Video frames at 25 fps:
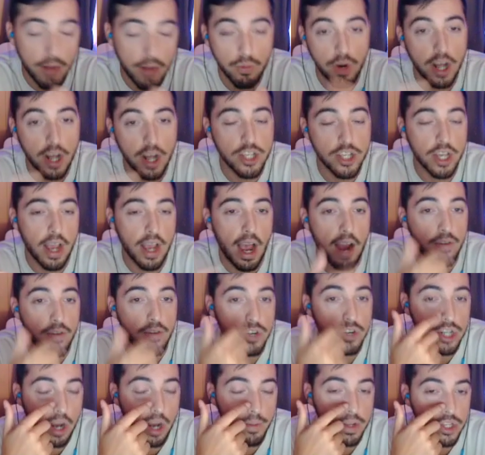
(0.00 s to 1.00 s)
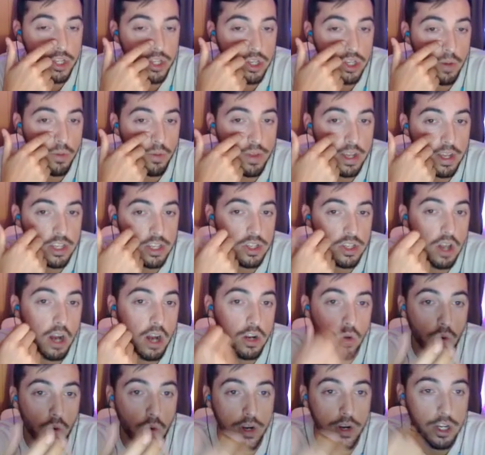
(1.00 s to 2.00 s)
And when I say average, I mean someone that's
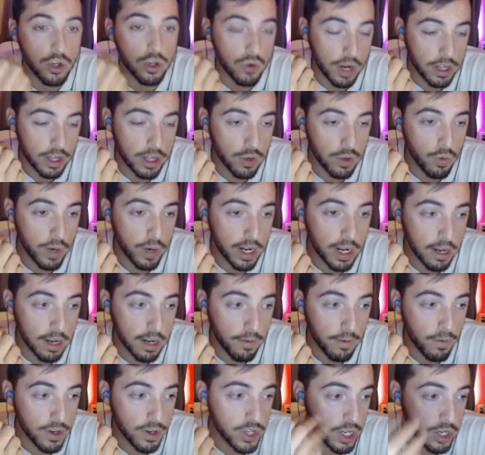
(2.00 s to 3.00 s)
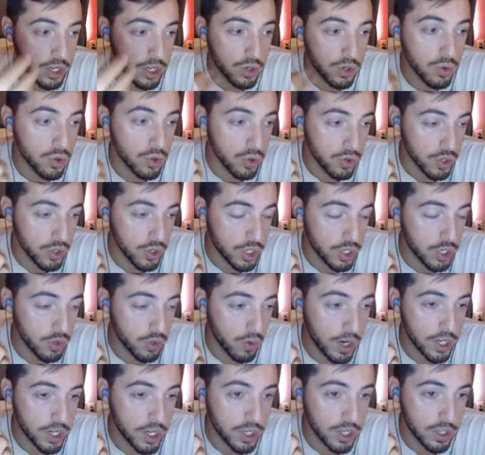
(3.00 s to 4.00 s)
not going to create the winning difference in neutral
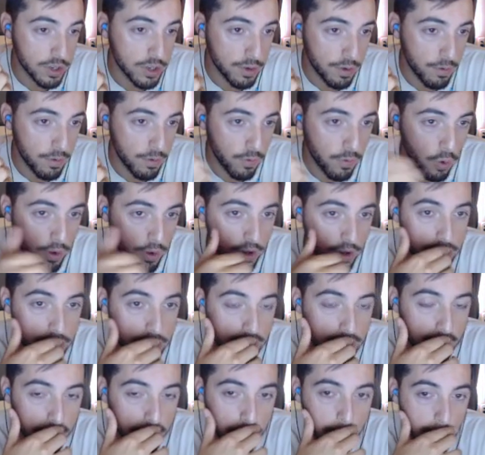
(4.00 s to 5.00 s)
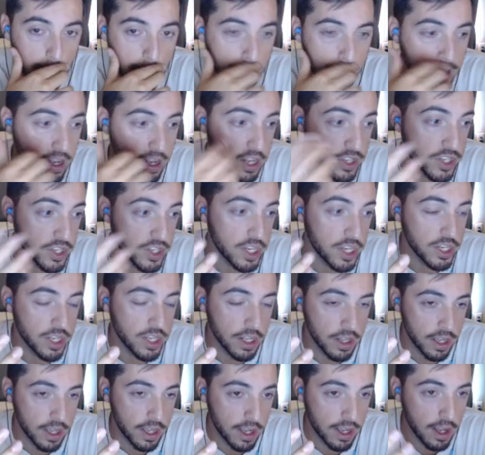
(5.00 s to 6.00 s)
situations for their team
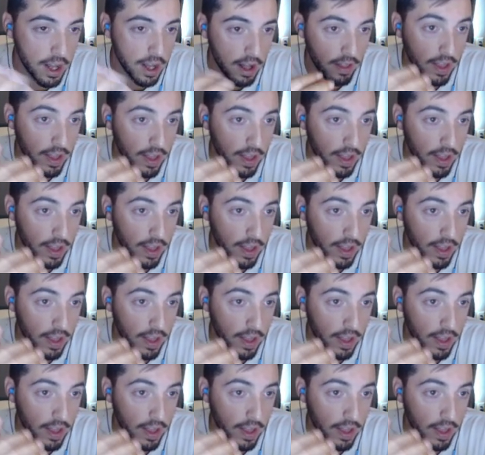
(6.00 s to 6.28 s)
consistently.